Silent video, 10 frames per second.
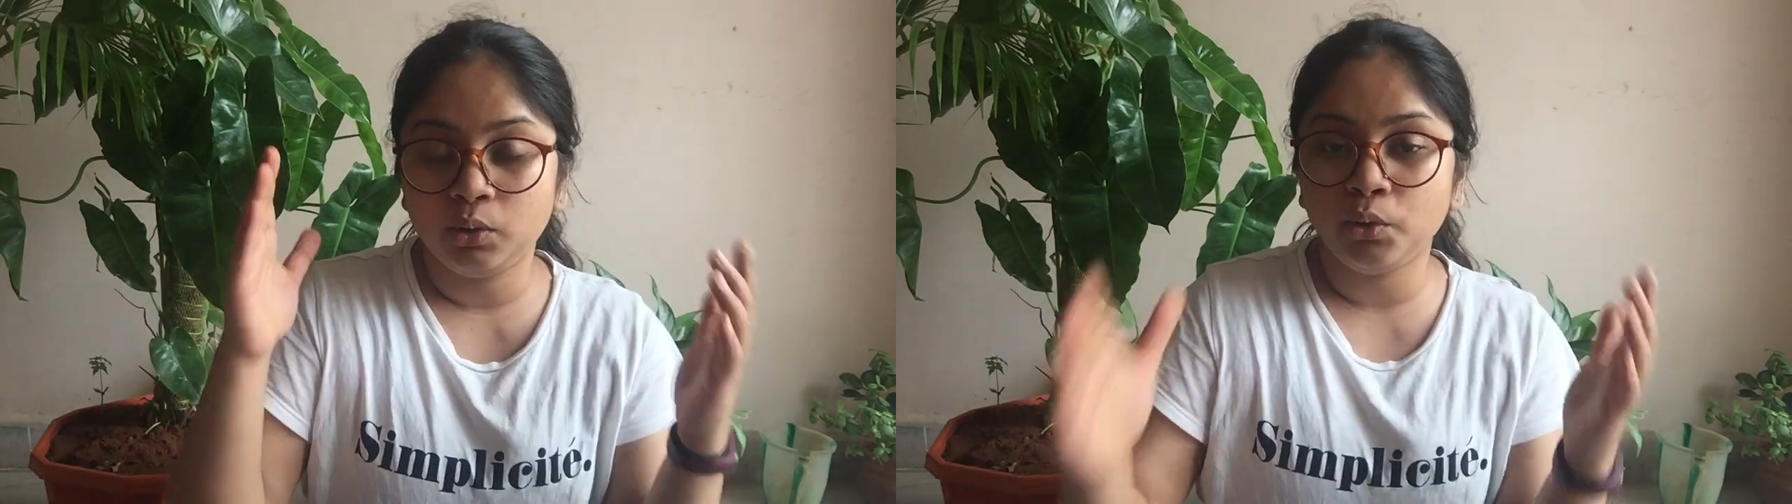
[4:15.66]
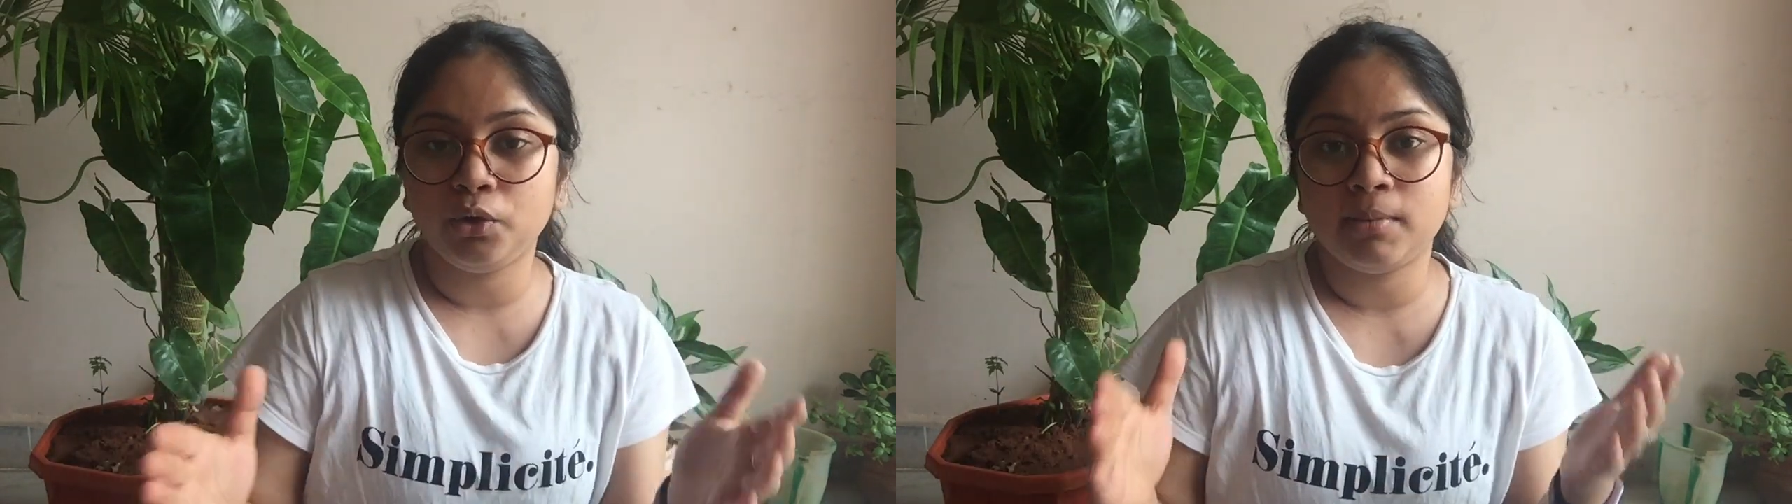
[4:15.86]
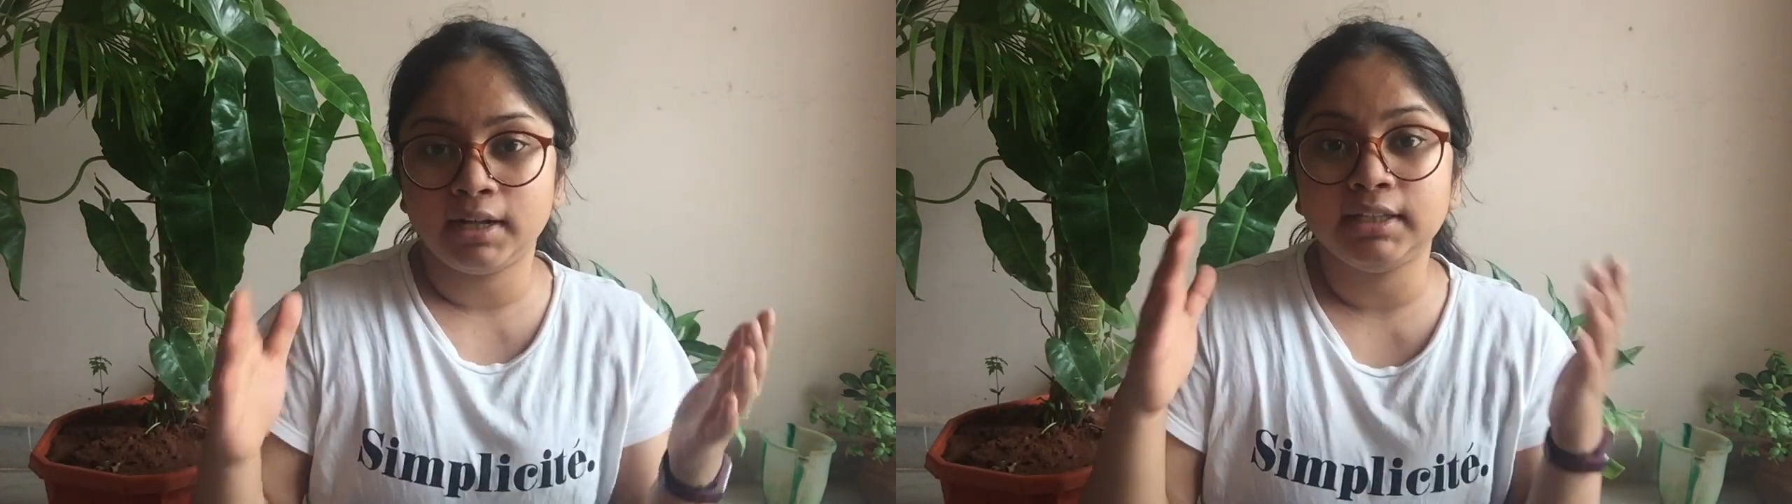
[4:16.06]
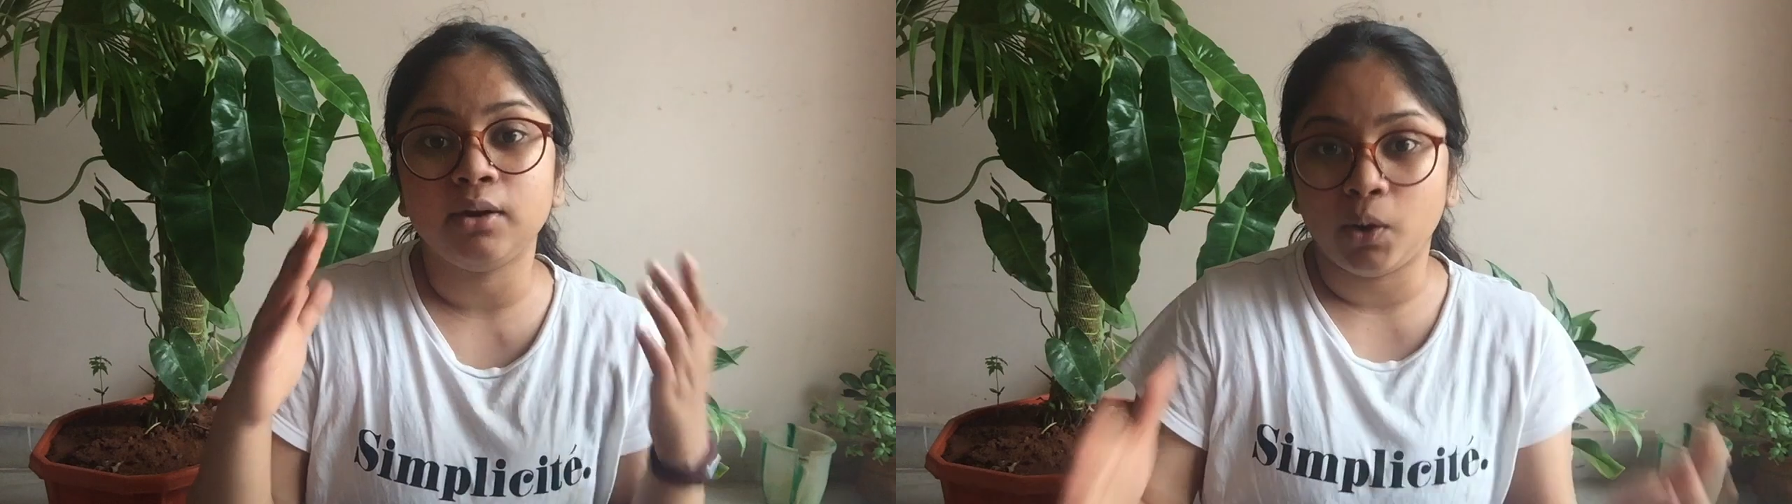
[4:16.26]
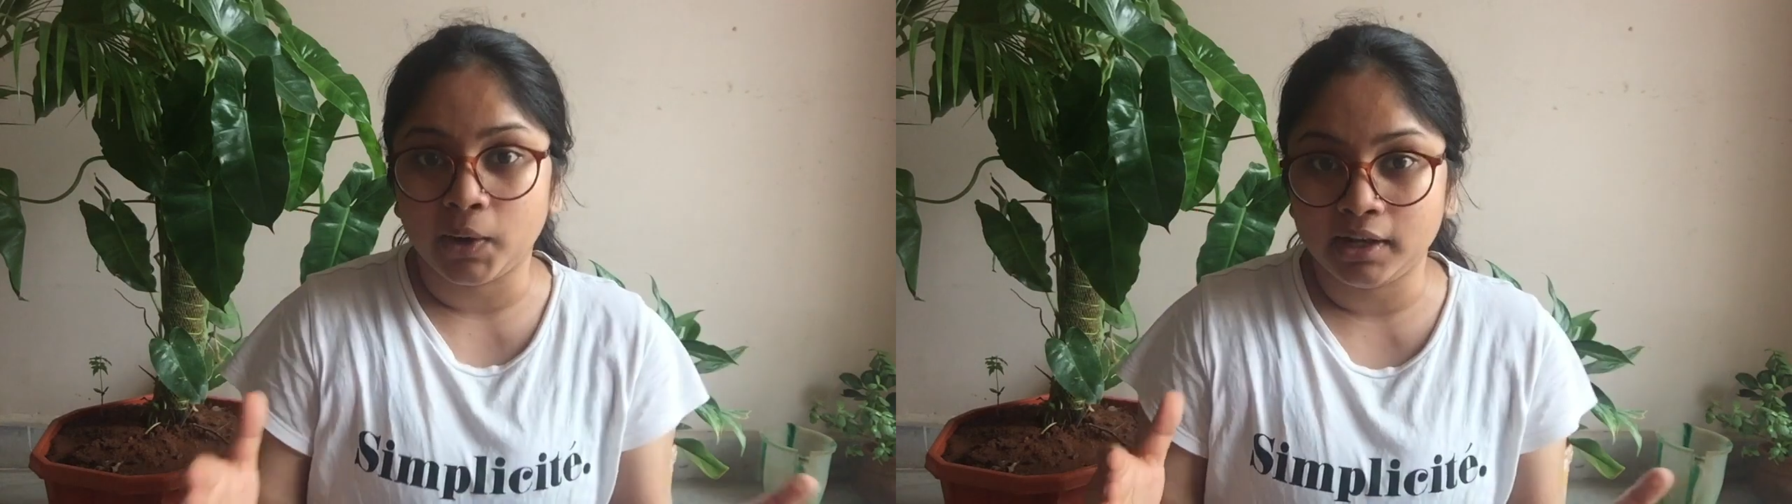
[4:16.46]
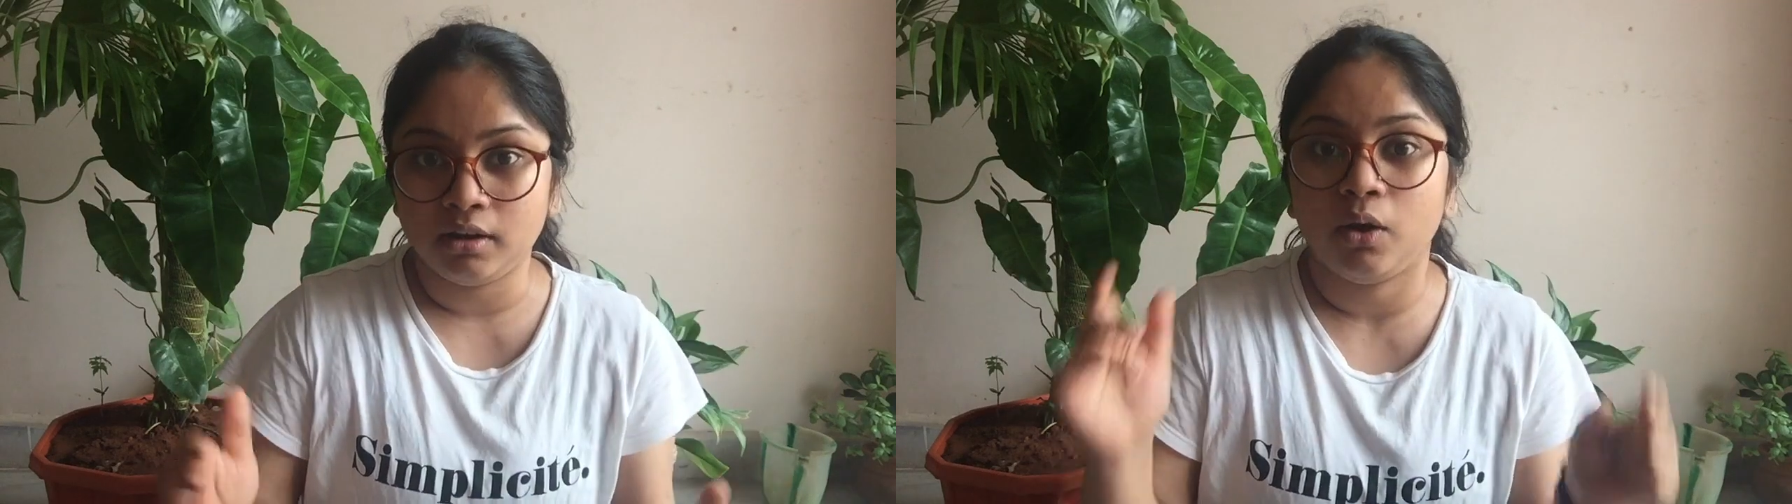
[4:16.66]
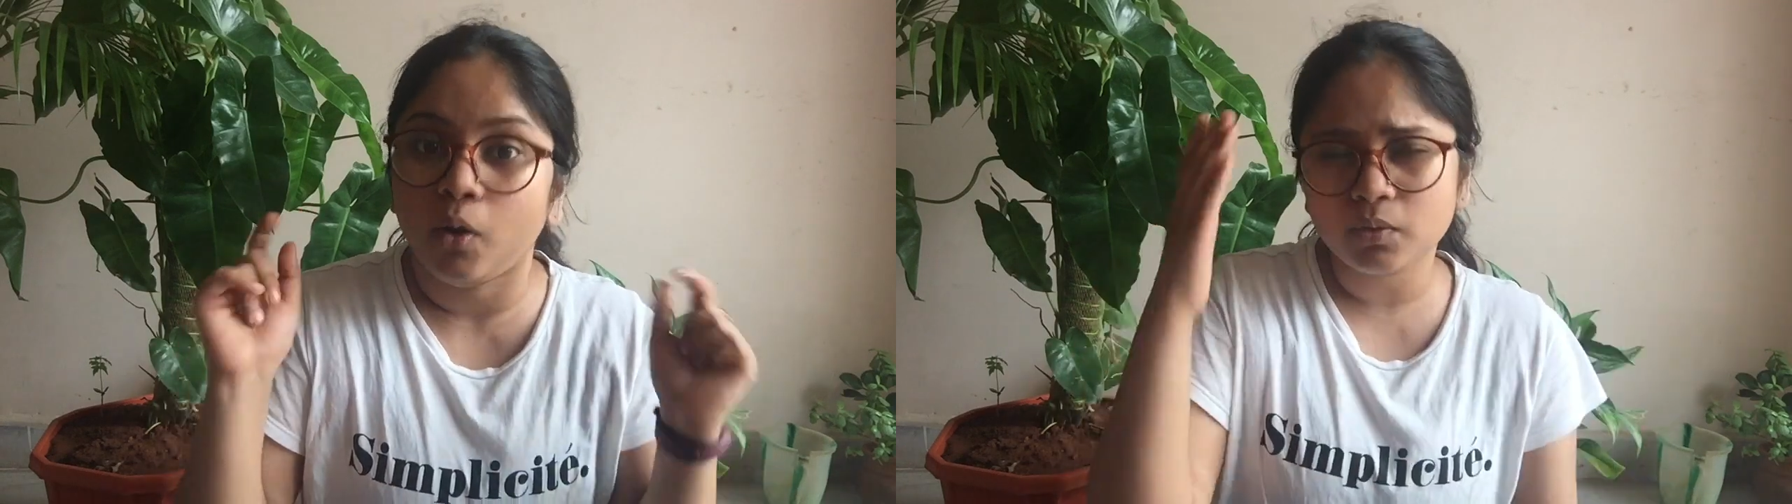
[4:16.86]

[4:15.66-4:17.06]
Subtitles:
kumkumadi oil,